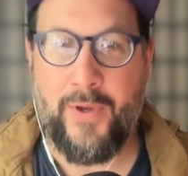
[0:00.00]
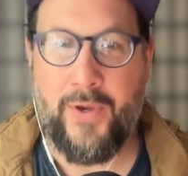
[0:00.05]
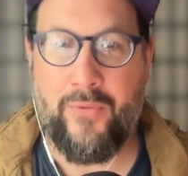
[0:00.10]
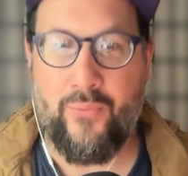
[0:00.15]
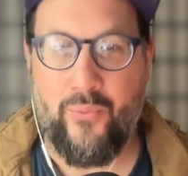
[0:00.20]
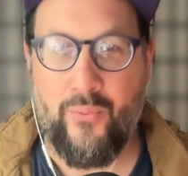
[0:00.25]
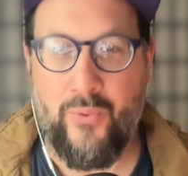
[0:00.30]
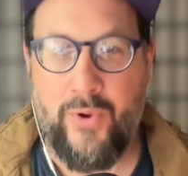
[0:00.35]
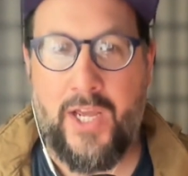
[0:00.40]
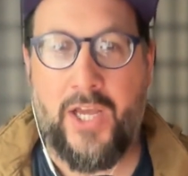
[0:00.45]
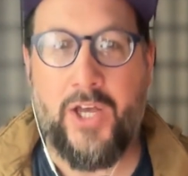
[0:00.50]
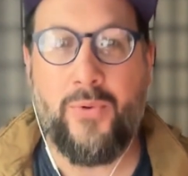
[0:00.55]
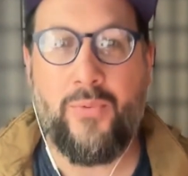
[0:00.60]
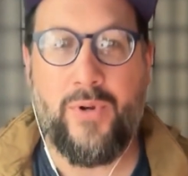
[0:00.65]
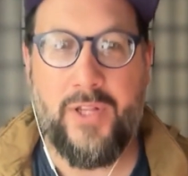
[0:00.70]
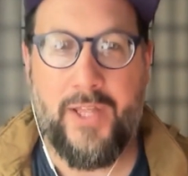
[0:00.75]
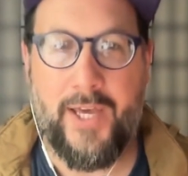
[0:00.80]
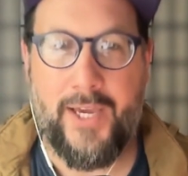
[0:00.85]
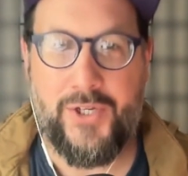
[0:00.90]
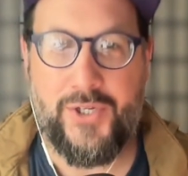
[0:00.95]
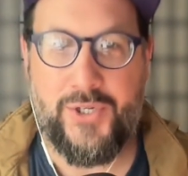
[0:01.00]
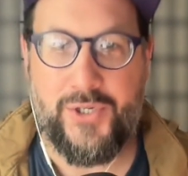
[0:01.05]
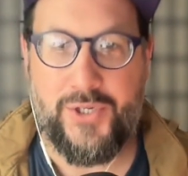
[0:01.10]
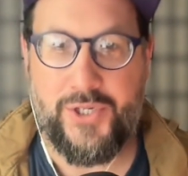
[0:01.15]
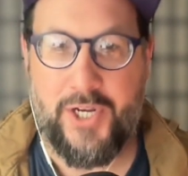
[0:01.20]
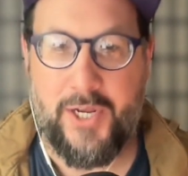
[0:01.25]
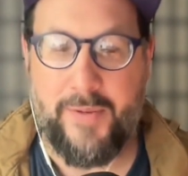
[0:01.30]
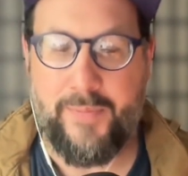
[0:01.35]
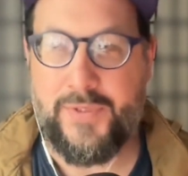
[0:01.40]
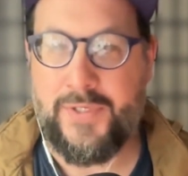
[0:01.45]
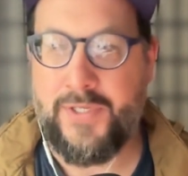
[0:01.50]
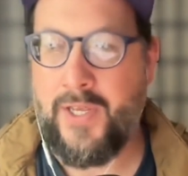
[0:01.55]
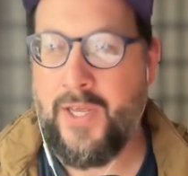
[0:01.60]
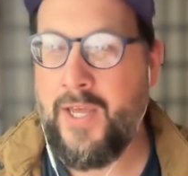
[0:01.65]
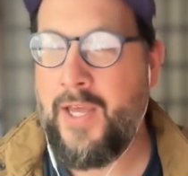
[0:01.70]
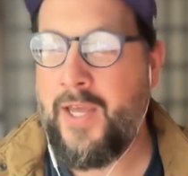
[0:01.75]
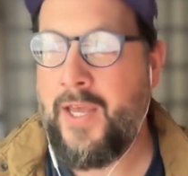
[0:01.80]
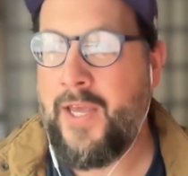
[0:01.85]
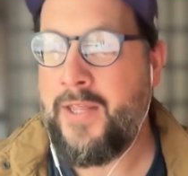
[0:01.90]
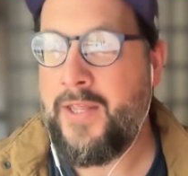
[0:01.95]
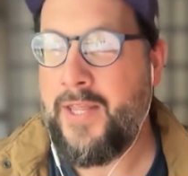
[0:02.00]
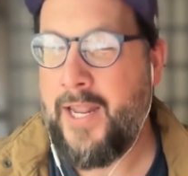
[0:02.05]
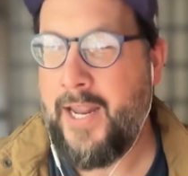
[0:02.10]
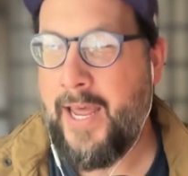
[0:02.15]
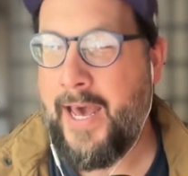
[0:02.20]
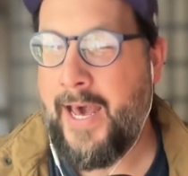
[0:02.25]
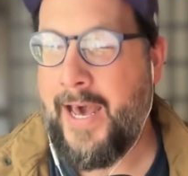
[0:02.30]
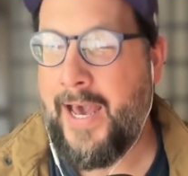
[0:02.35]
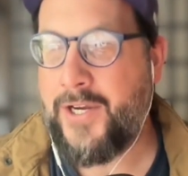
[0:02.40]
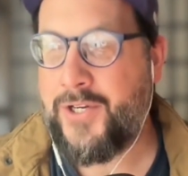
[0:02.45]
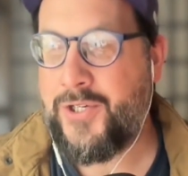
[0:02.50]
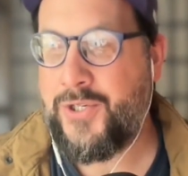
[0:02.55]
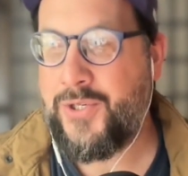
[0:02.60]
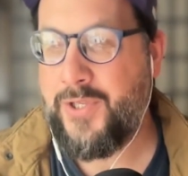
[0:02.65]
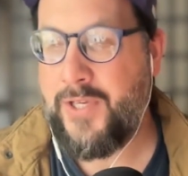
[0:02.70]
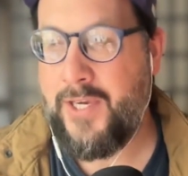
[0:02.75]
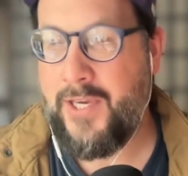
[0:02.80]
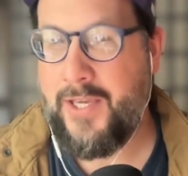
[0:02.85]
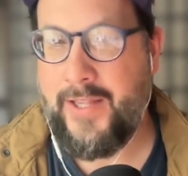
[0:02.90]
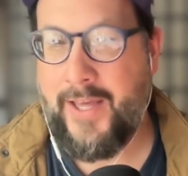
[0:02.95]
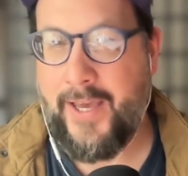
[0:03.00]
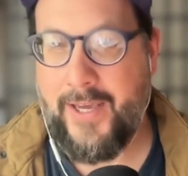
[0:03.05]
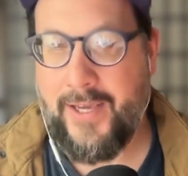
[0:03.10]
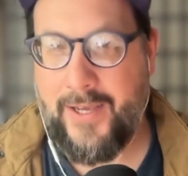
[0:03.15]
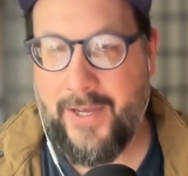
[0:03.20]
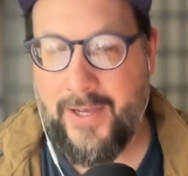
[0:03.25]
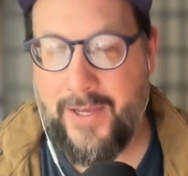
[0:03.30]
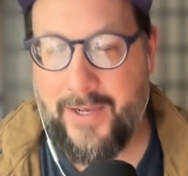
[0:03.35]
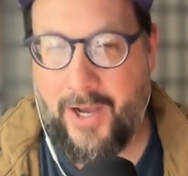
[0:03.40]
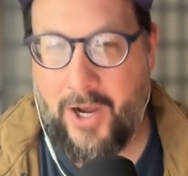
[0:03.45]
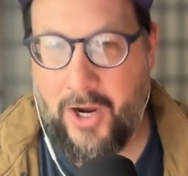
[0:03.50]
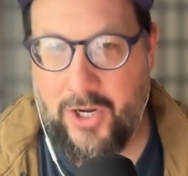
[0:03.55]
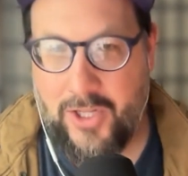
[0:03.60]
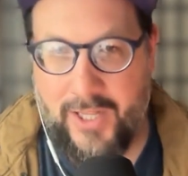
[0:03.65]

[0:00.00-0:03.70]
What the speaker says: developing real relationships that actually like are